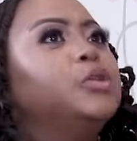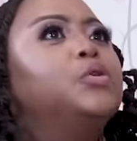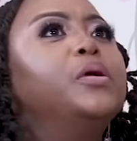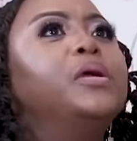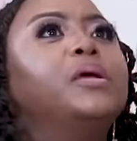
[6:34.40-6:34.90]

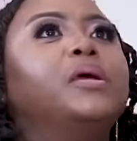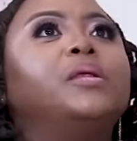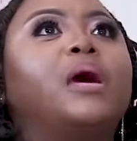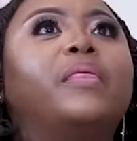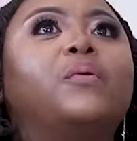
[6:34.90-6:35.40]
So
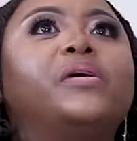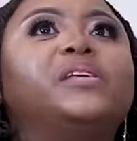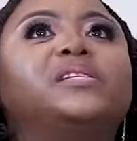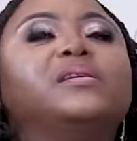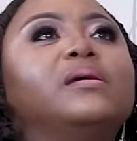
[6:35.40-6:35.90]
in other
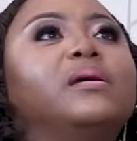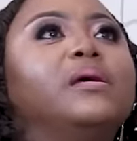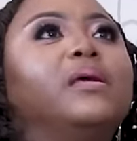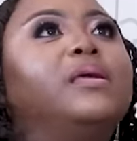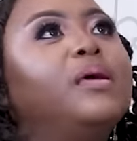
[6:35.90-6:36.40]
words,
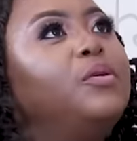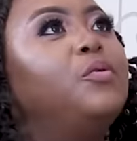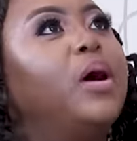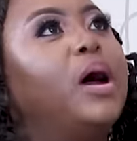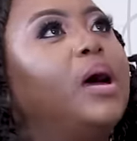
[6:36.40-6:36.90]
here
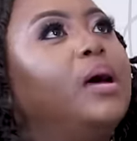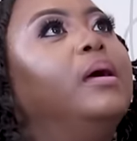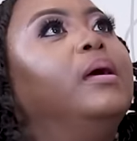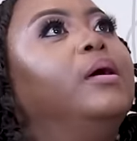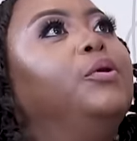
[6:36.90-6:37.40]
you are,
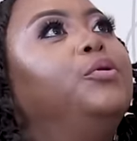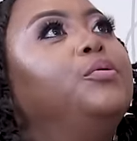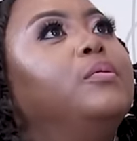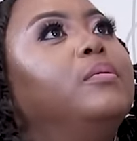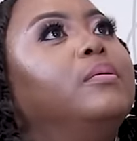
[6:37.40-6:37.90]
you
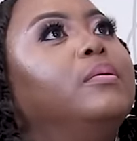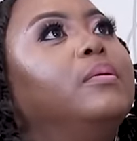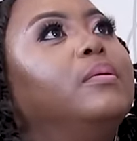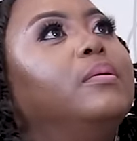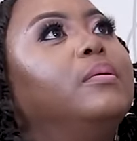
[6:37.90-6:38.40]
know,
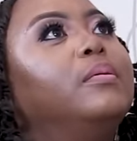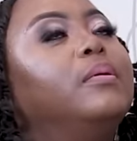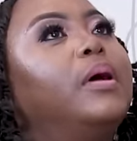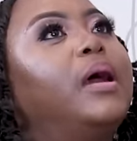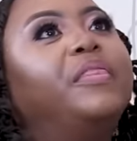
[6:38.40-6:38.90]

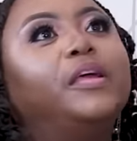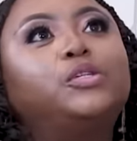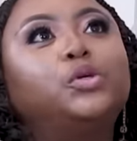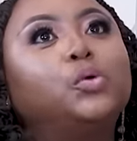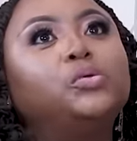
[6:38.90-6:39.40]
at the
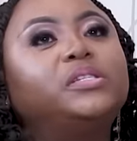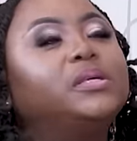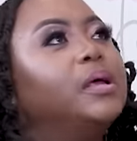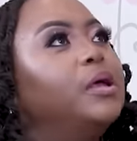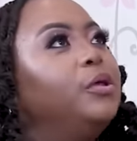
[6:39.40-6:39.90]

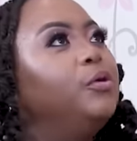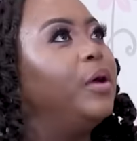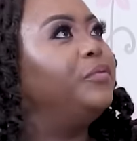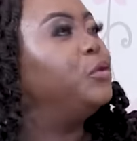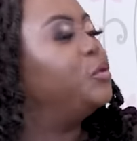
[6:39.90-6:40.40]
shows, you
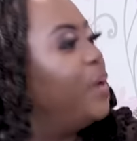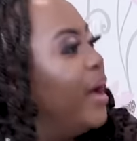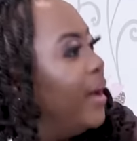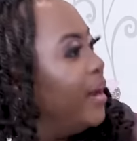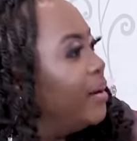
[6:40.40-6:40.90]
have to
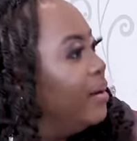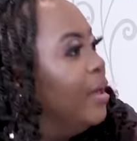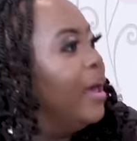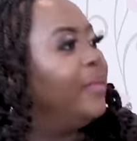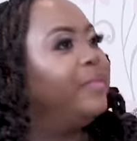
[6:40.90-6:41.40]
smile. Mm.